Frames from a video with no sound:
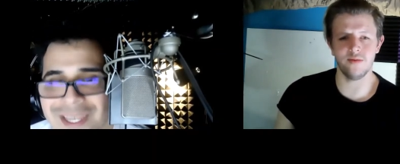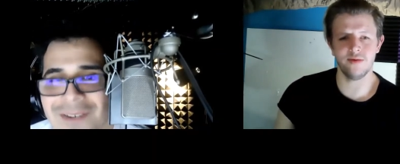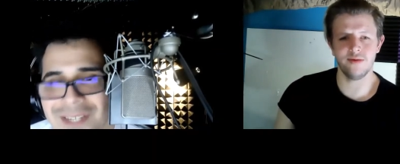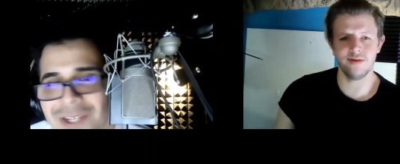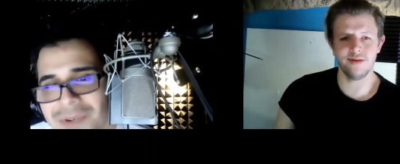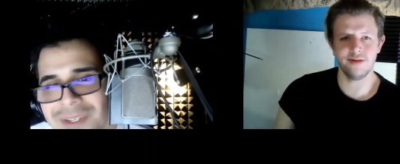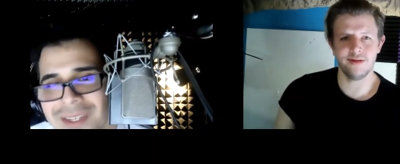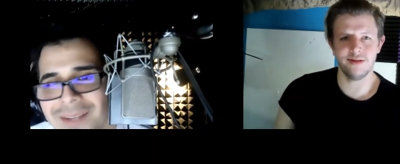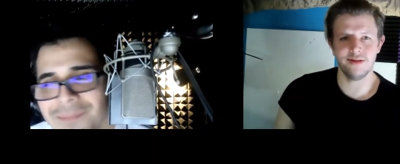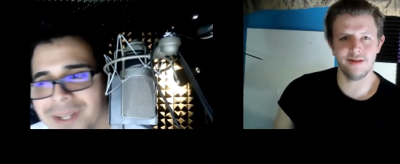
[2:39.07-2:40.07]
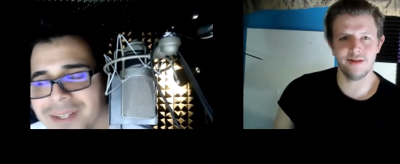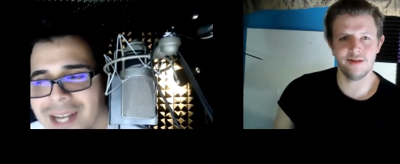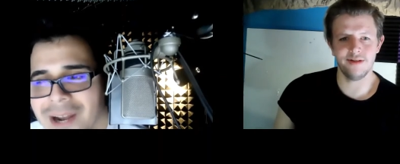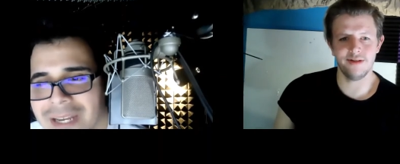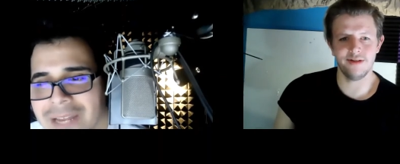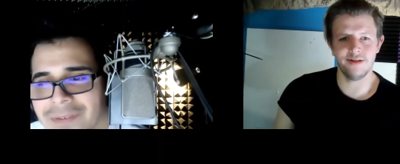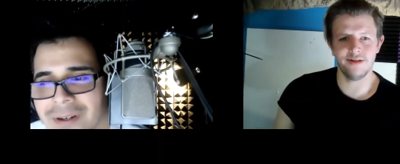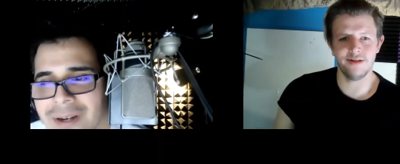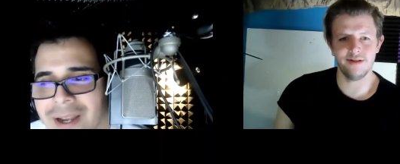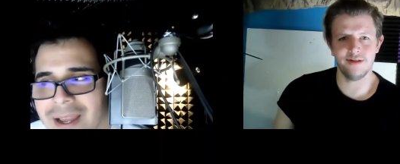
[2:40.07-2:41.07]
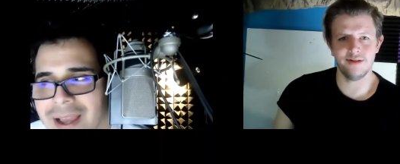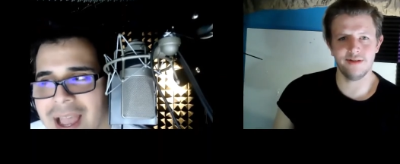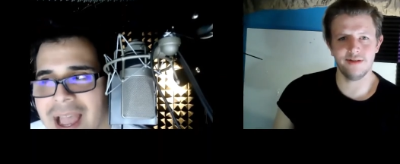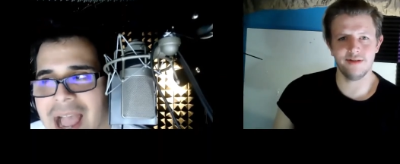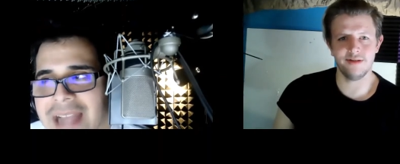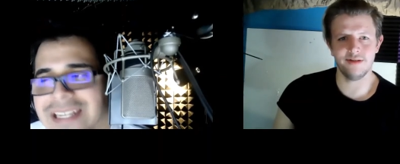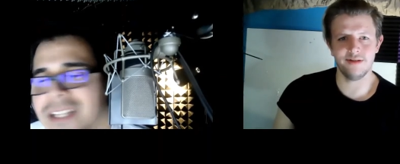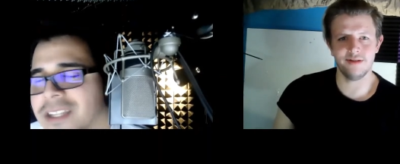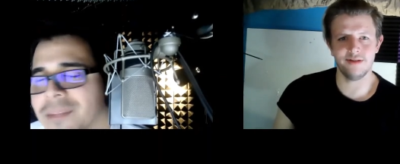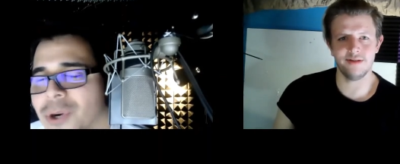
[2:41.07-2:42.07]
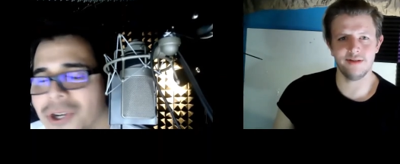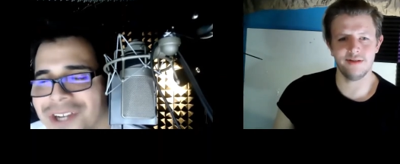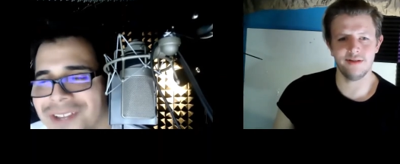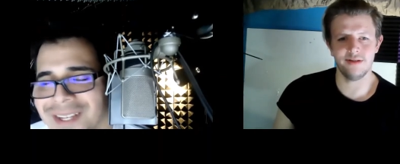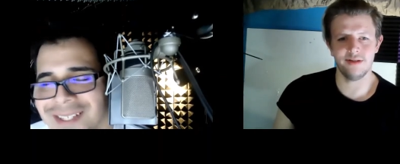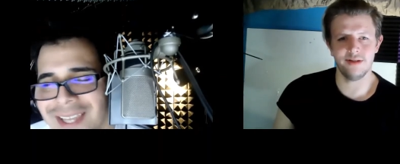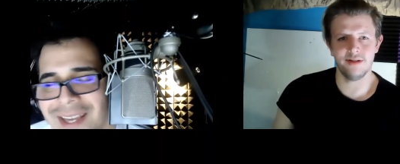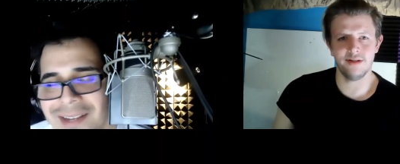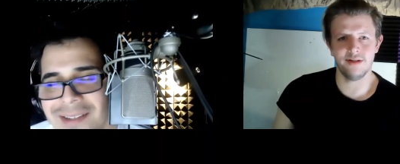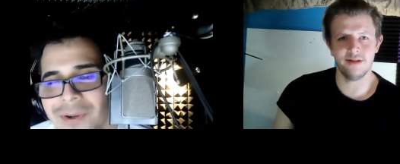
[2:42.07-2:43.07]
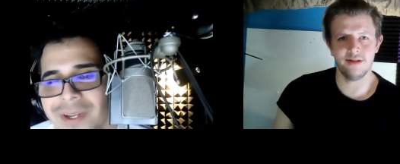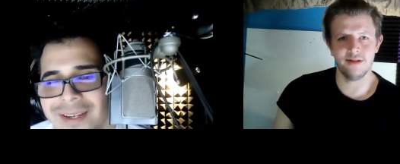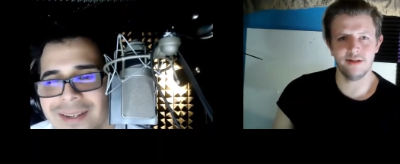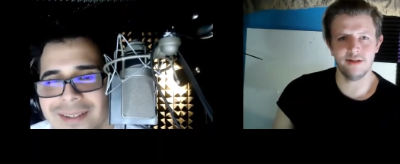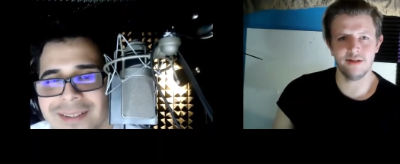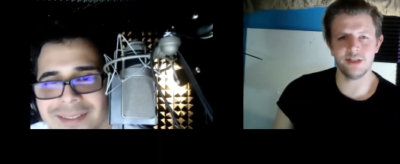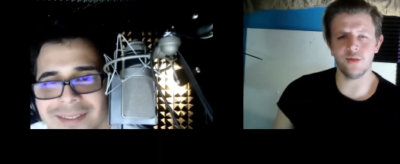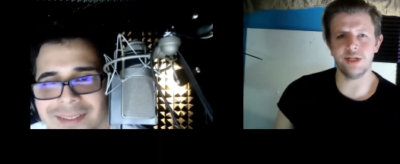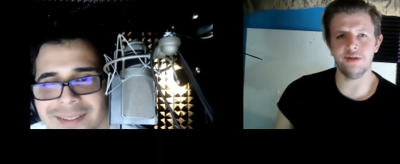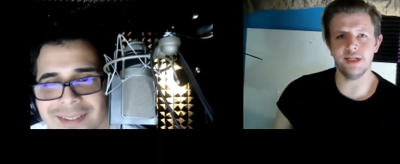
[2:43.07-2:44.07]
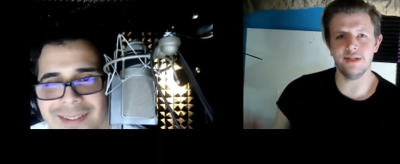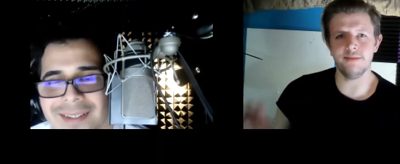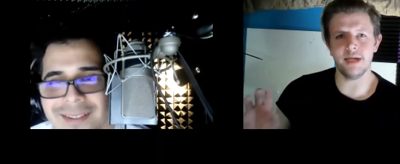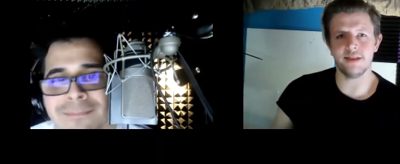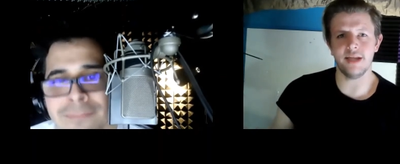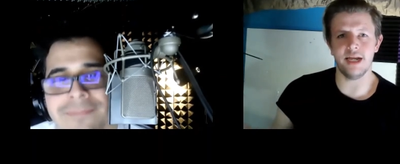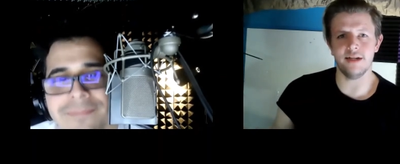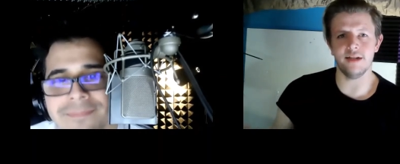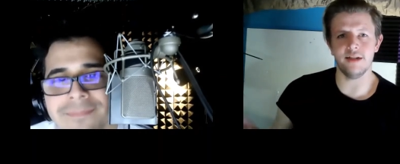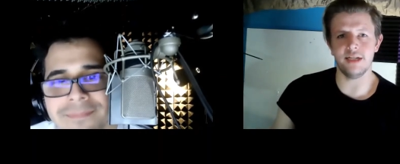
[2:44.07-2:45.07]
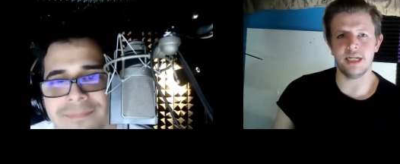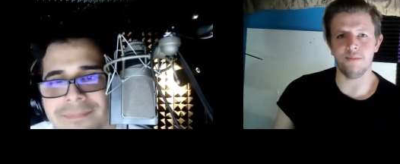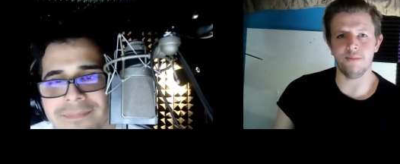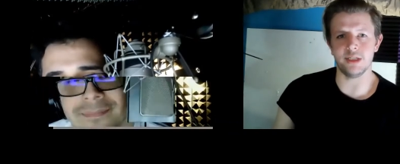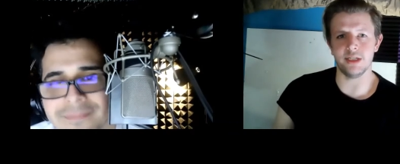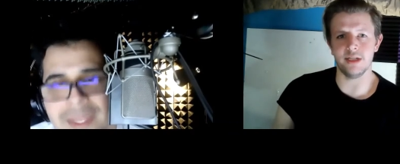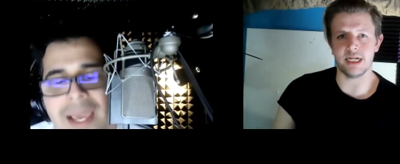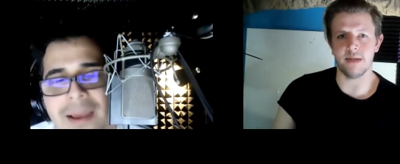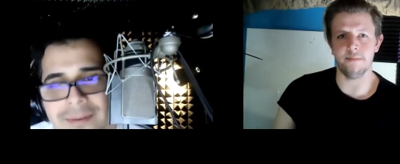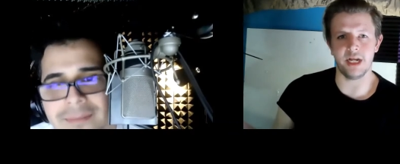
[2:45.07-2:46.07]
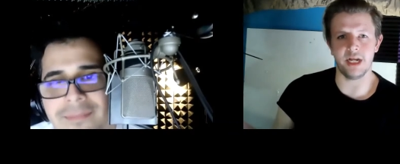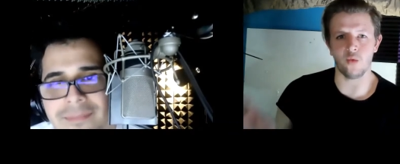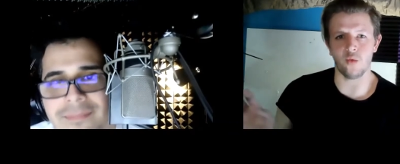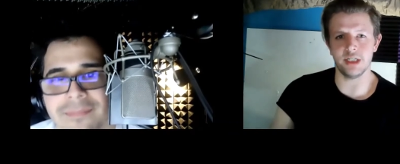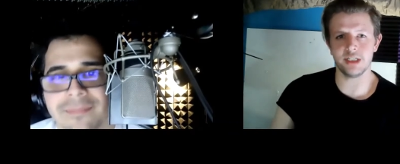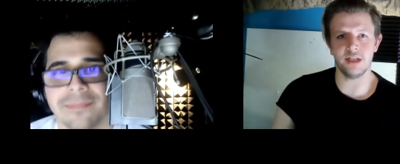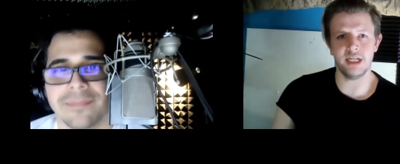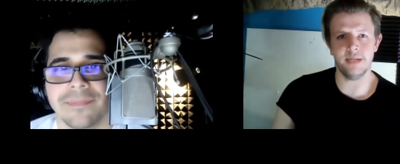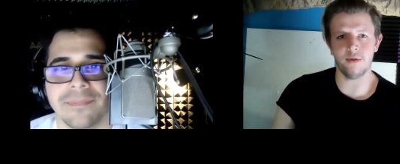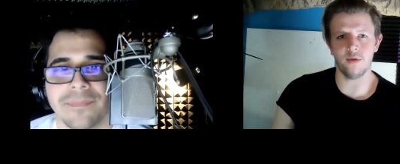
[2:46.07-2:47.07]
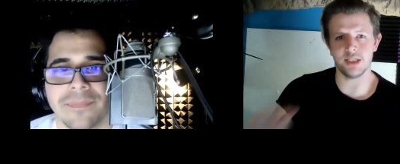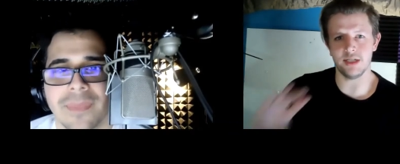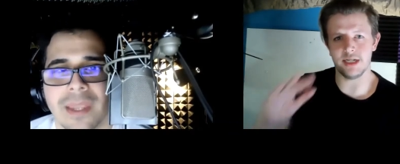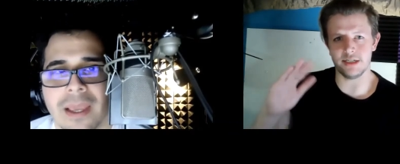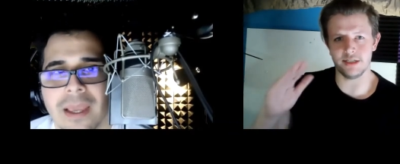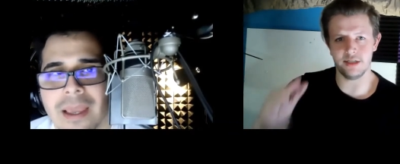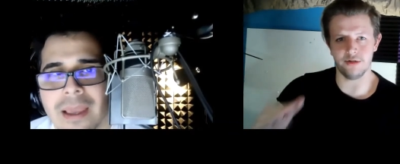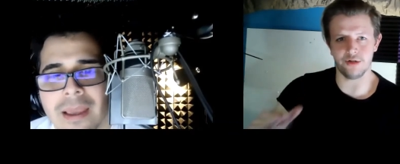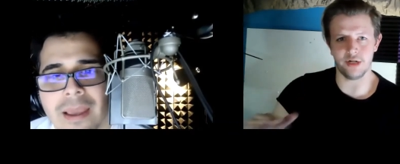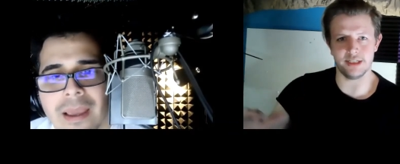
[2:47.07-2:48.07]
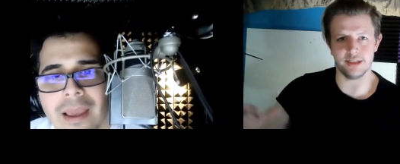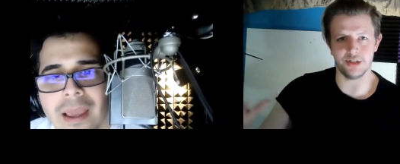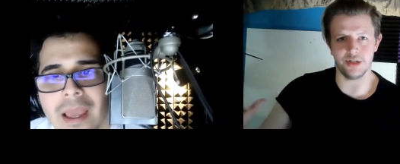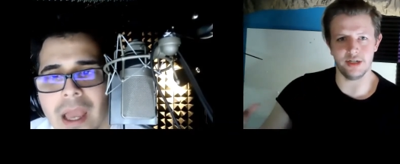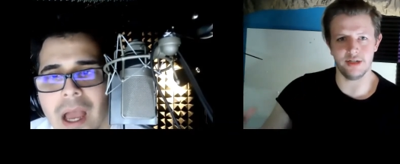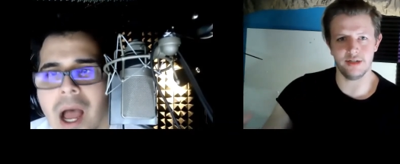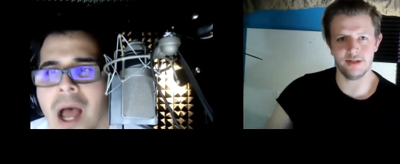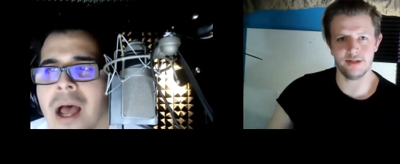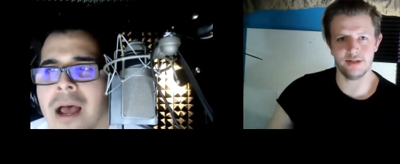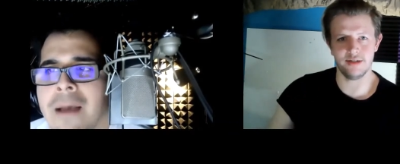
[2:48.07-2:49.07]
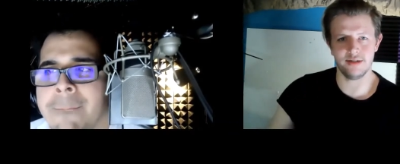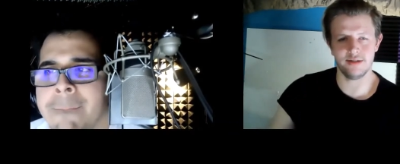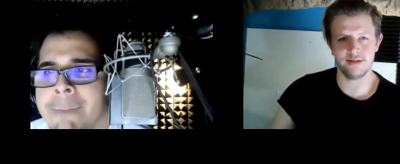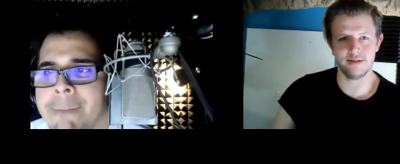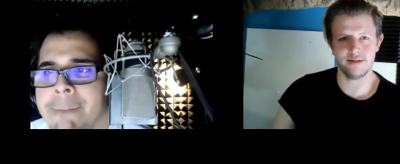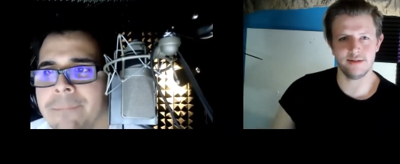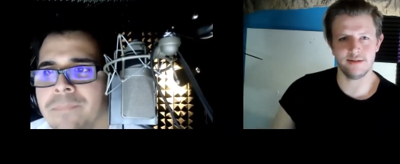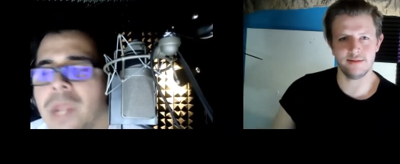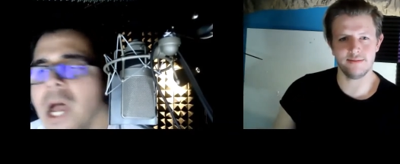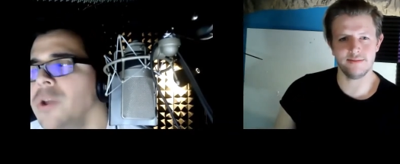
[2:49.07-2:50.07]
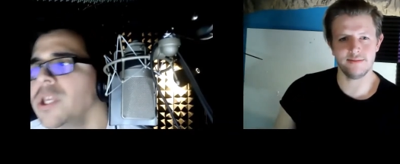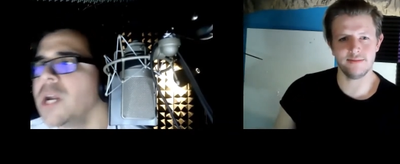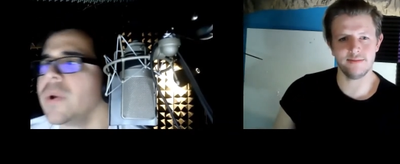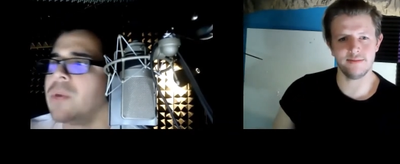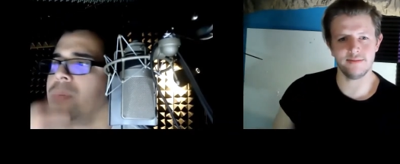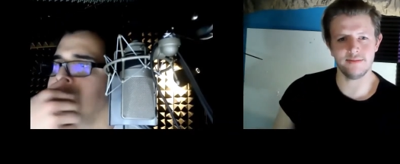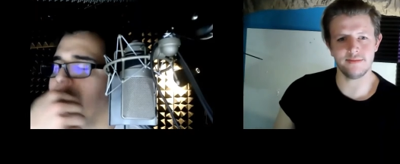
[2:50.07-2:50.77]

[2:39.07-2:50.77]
Speaker 1: I was interested in, but you know, I never, I, I, needed the push, I think, to get into it. So when you did make that
Speaker 2: leap, was it yeah. like a big risk leap or was it like a slow transition?
Speaker 1: Um, no, you know, it was, I